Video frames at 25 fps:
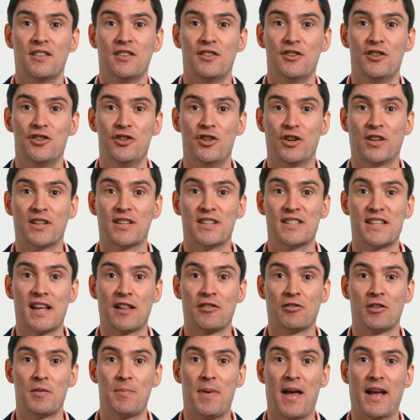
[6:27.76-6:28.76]
You can
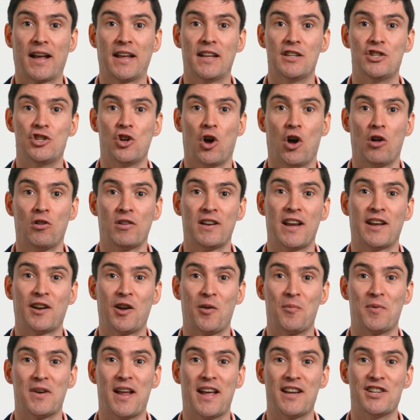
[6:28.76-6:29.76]
salary package your holiday
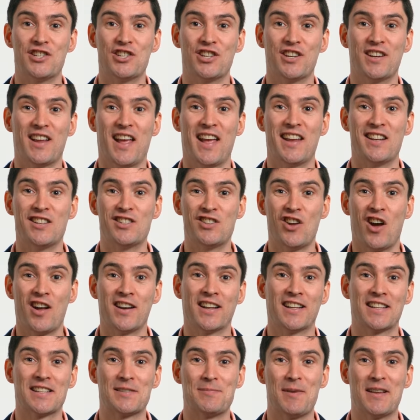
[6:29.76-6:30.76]
accommodation and
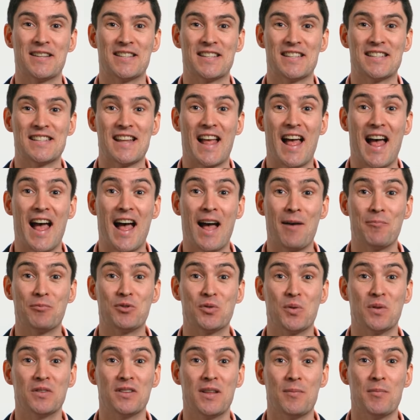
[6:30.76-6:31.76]
dining expenses up
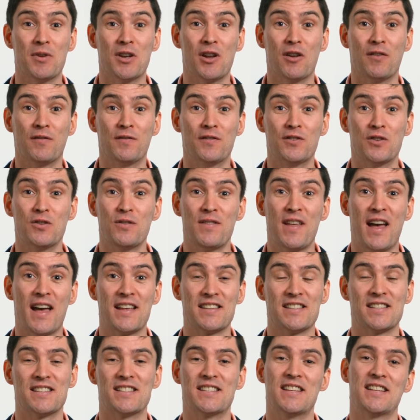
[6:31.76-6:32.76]
to a limit of
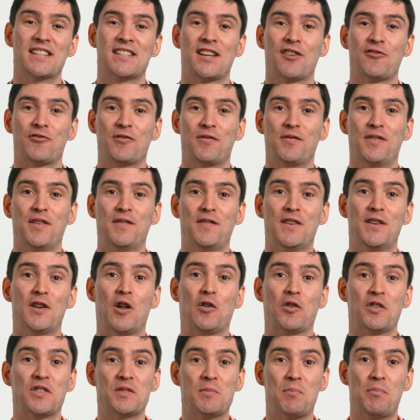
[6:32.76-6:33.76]

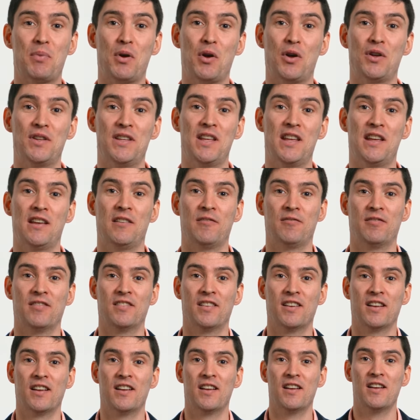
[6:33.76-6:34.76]
$2,650 per year.
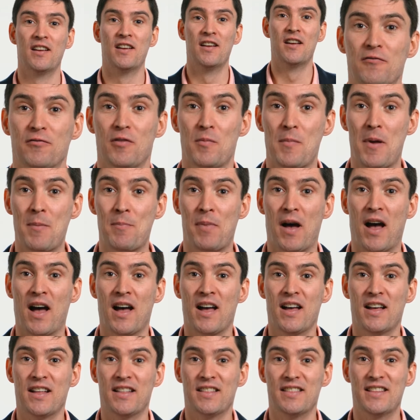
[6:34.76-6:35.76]

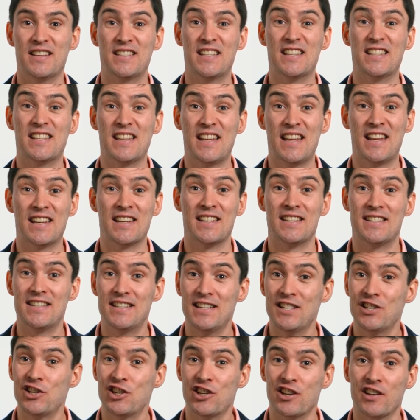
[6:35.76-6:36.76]
Remember, this is in
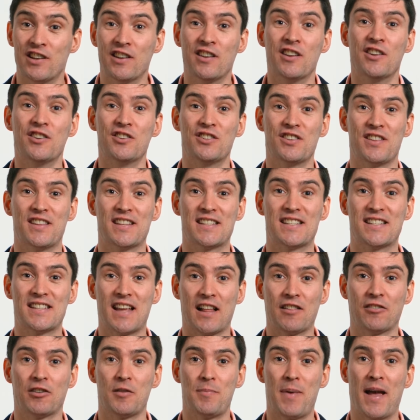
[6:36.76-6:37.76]
addition to the
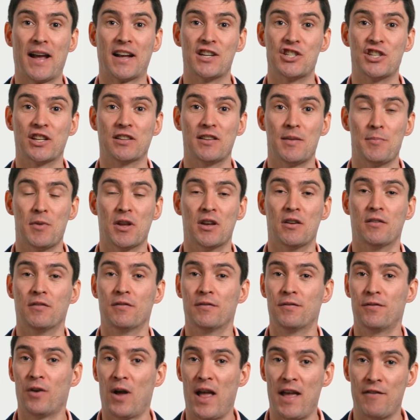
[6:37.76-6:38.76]
salary packaging limit
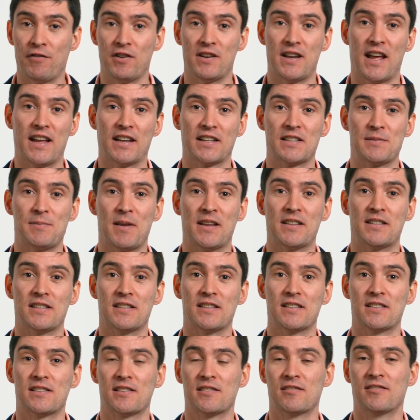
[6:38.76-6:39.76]
for everyday
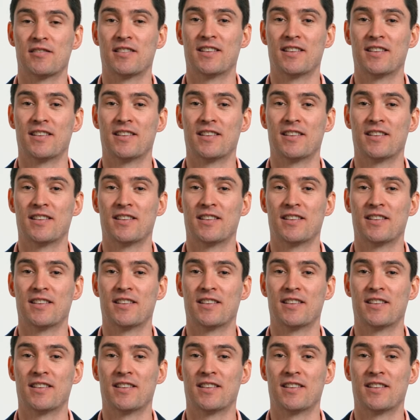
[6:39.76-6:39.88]
expenses.